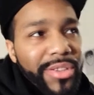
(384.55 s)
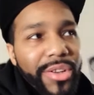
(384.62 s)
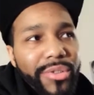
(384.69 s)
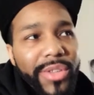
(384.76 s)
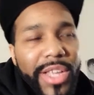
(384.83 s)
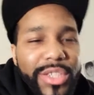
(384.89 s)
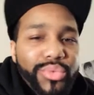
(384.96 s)
you
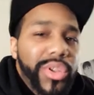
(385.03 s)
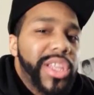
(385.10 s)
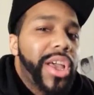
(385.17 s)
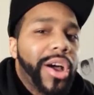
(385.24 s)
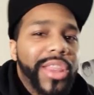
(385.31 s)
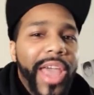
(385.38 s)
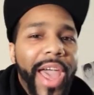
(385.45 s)
know, that's
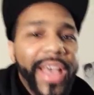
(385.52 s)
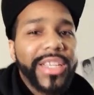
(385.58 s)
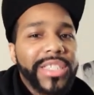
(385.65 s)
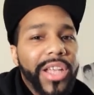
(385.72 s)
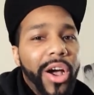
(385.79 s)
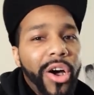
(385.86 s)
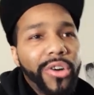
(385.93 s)
really all it
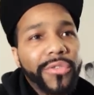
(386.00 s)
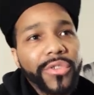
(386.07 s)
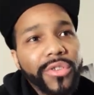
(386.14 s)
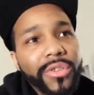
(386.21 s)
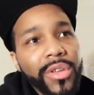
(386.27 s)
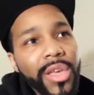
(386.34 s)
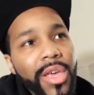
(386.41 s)
has to
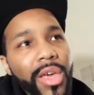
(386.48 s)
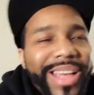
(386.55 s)
offer.